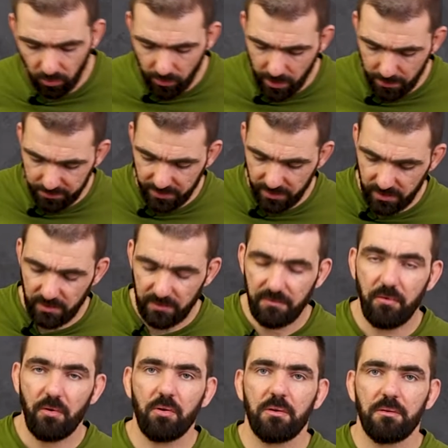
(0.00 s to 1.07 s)
and now we put
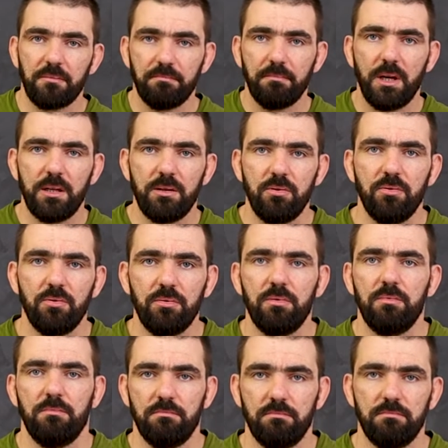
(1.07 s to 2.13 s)
it
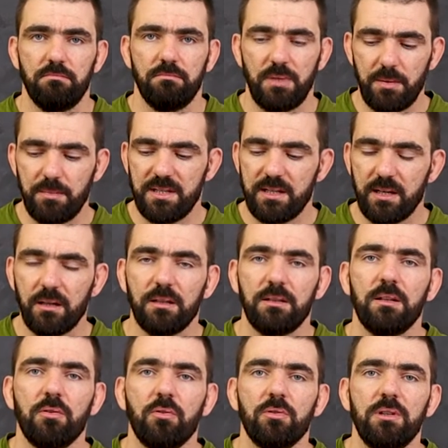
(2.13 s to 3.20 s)
on the
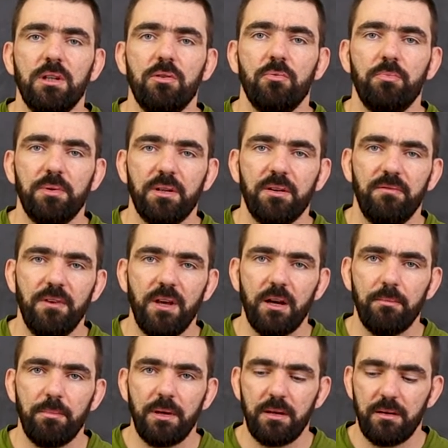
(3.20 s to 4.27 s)
stove on medium
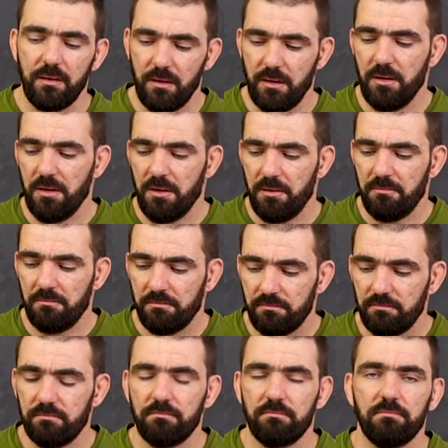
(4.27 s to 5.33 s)
heat.
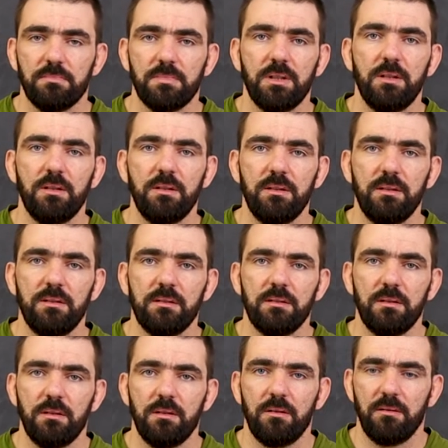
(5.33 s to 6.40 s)
We will
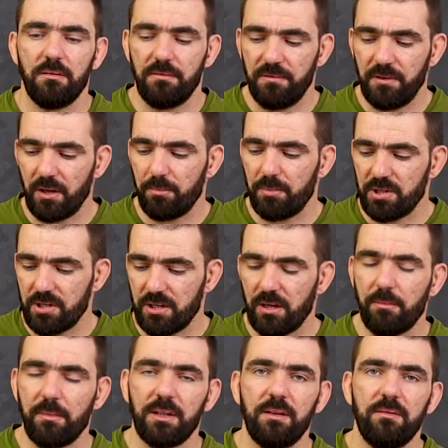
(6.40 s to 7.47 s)
mix it
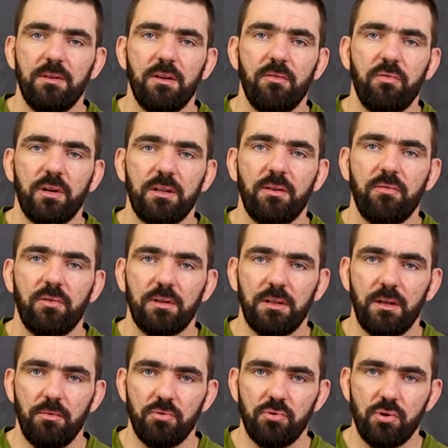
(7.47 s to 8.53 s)
continuously until it
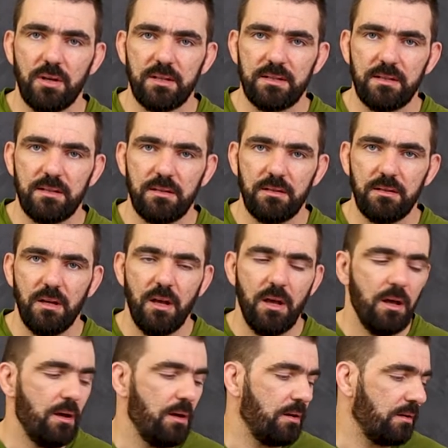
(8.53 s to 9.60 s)
boils.
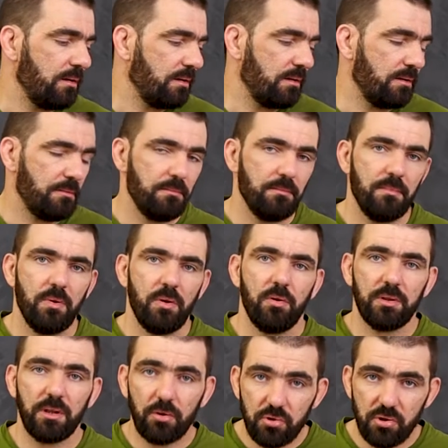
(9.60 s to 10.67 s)
When it boils
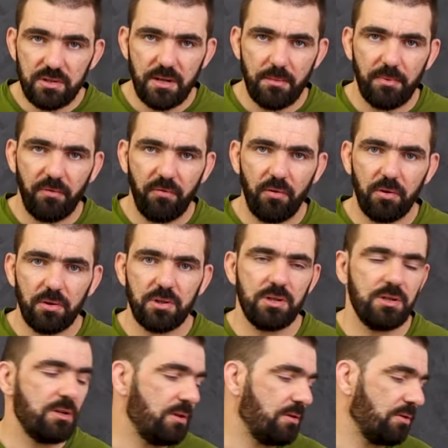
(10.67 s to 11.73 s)
and the cream becomes
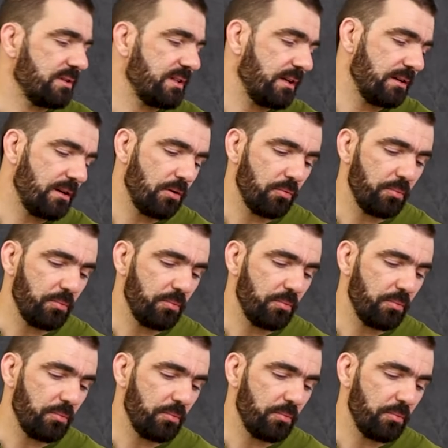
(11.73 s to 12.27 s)
very